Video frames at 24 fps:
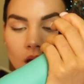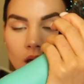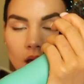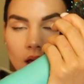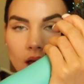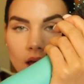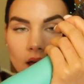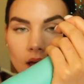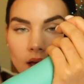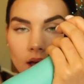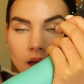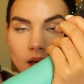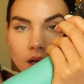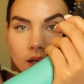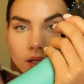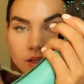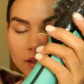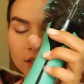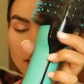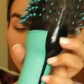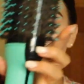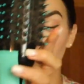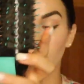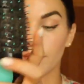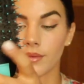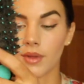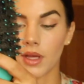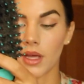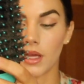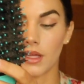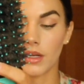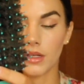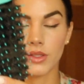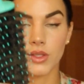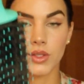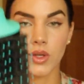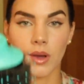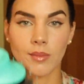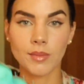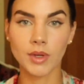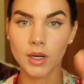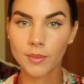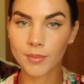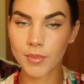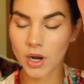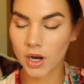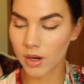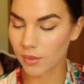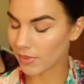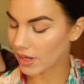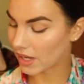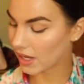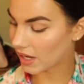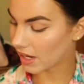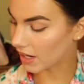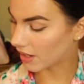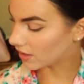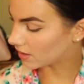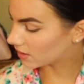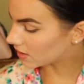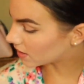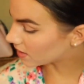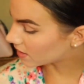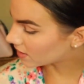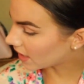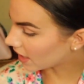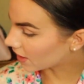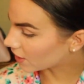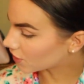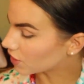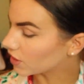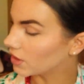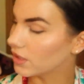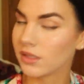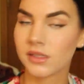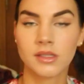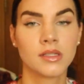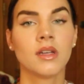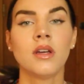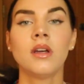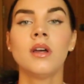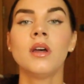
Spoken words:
and yeah. And so I'm gonna part my hair into sections.